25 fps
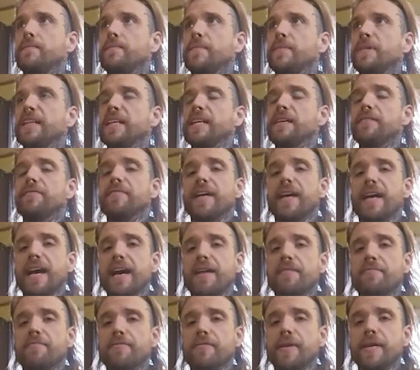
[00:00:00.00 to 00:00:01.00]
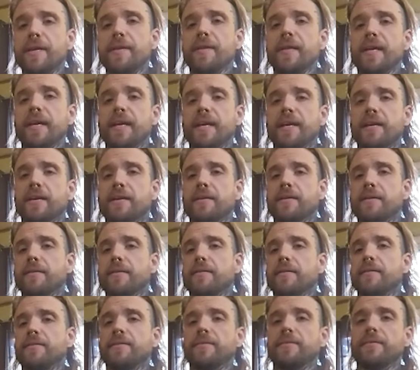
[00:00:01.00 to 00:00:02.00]
leave everything
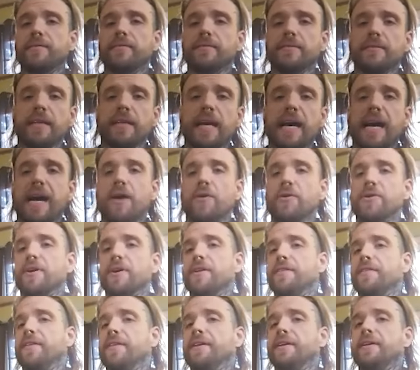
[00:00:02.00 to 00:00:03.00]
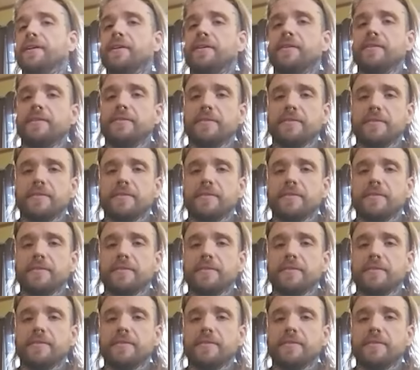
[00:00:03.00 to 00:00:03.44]
out on the,